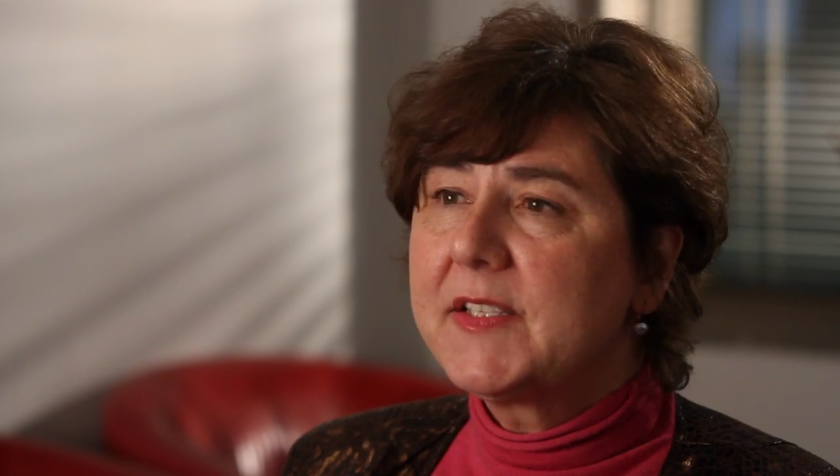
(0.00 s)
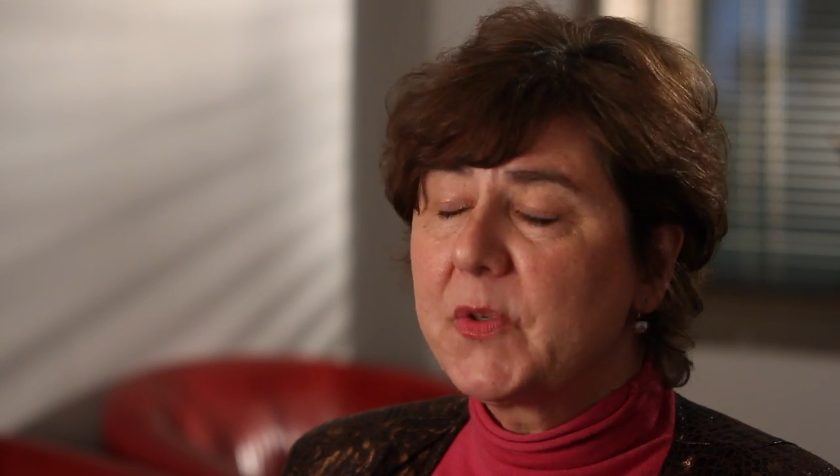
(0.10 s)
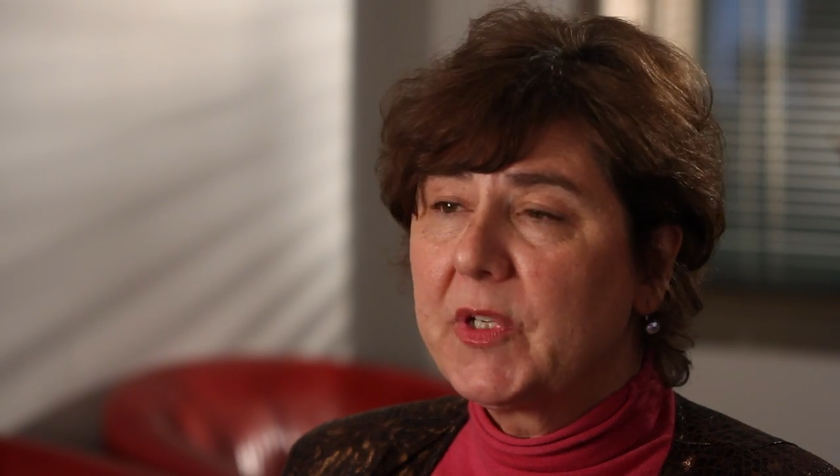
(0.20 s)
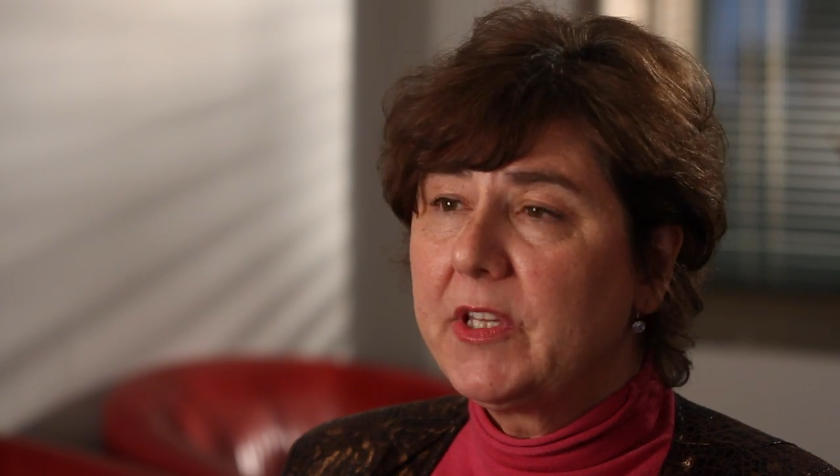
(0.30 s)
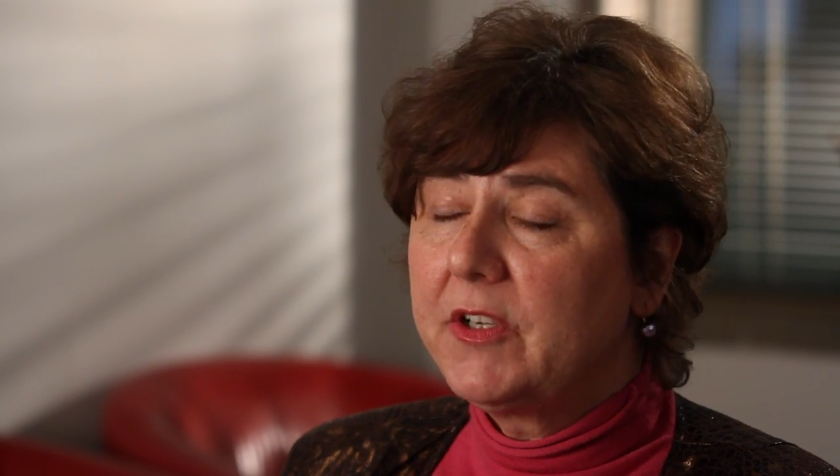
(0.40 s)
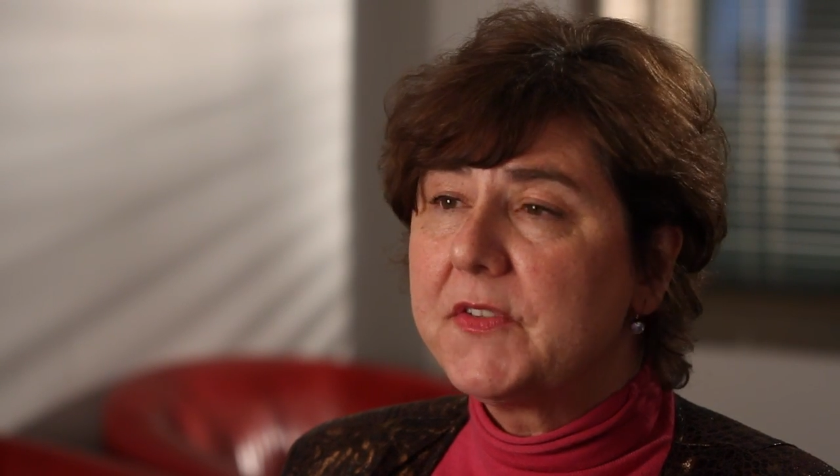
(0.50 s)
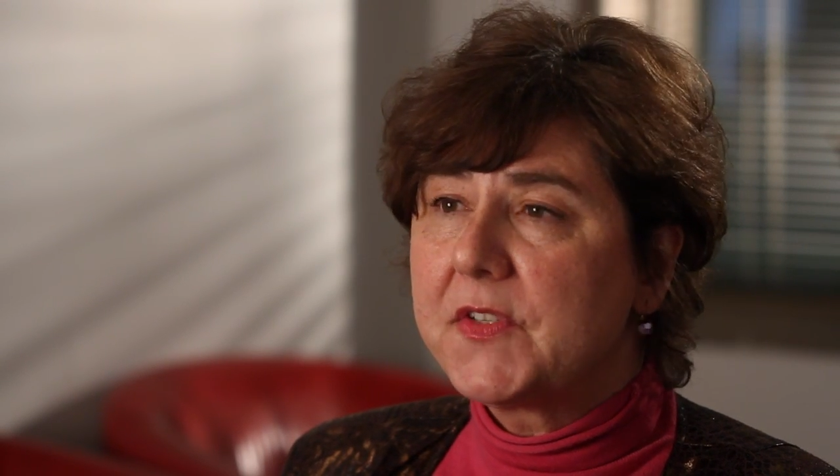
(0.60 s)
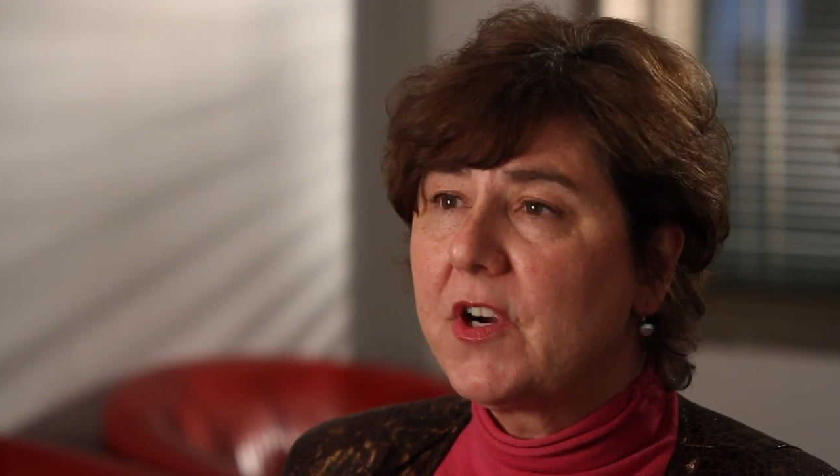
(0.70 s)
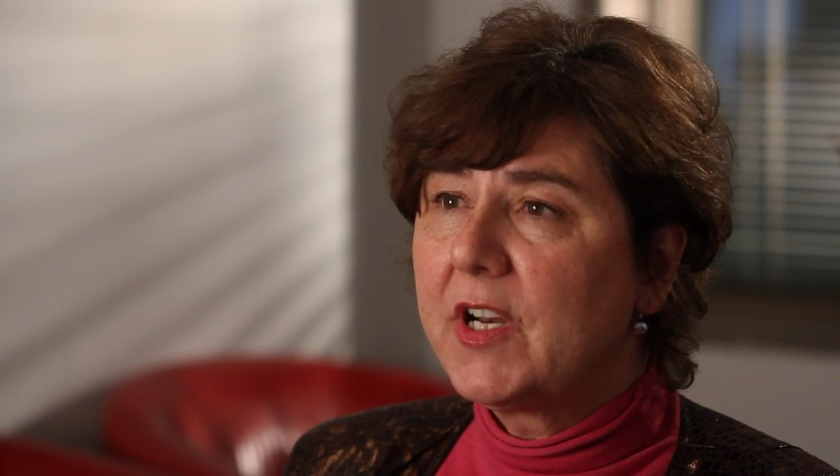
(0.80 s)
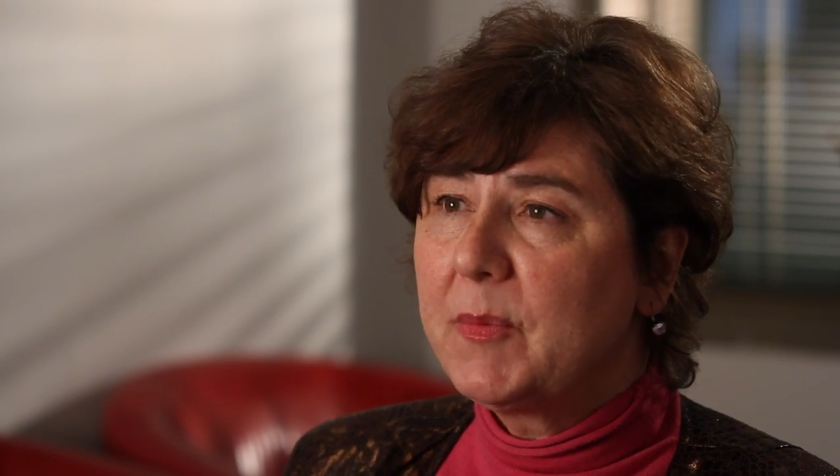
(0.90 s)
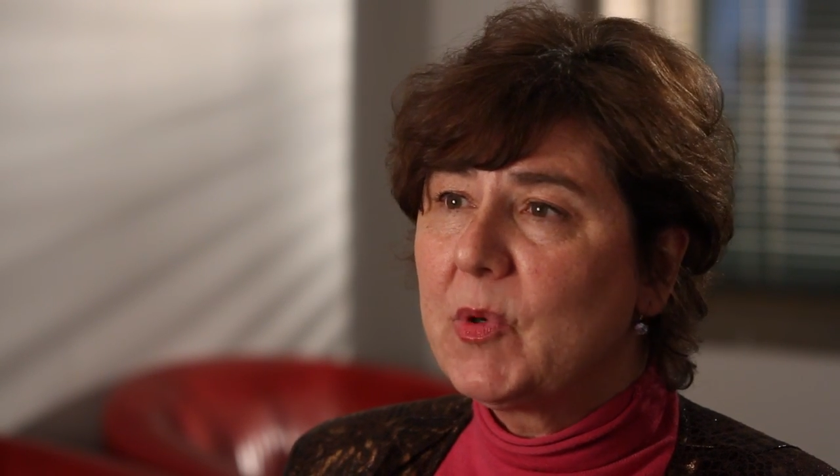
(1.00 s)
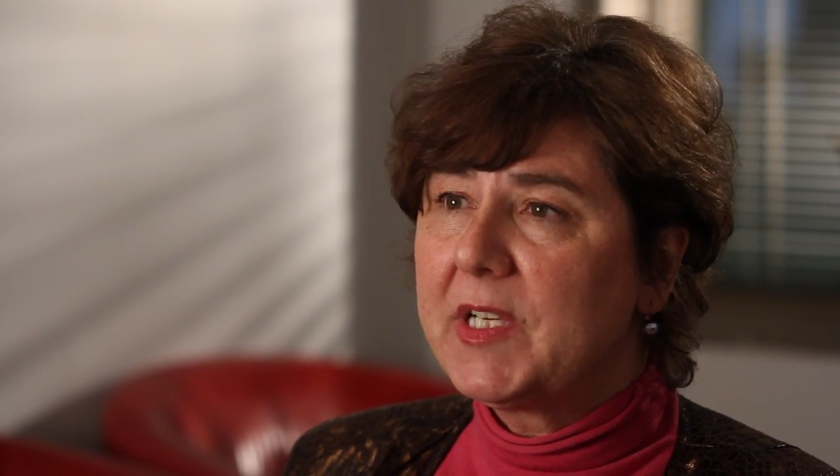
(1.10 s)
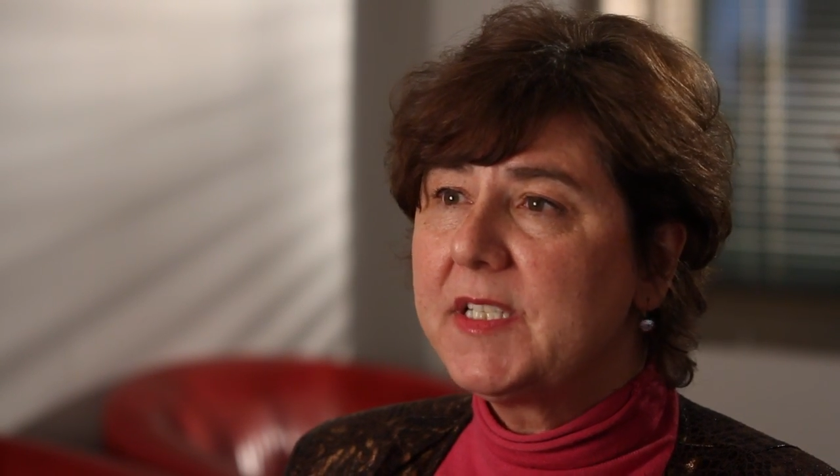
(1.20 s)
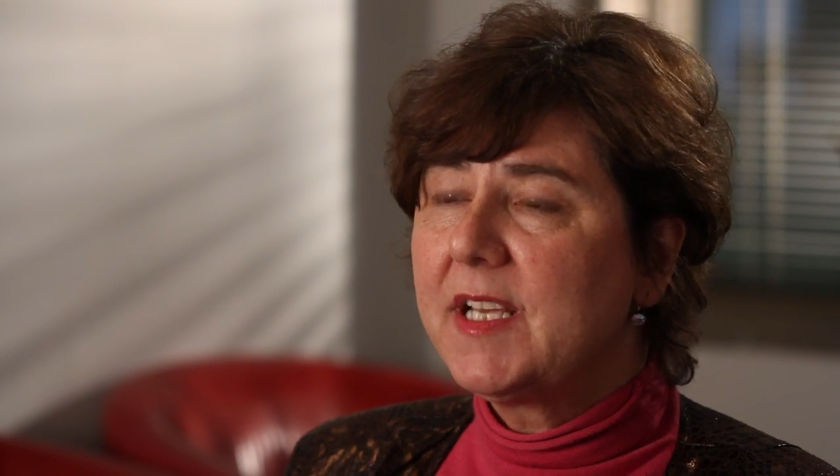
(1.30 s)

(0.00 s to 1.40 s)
it's a really good starting point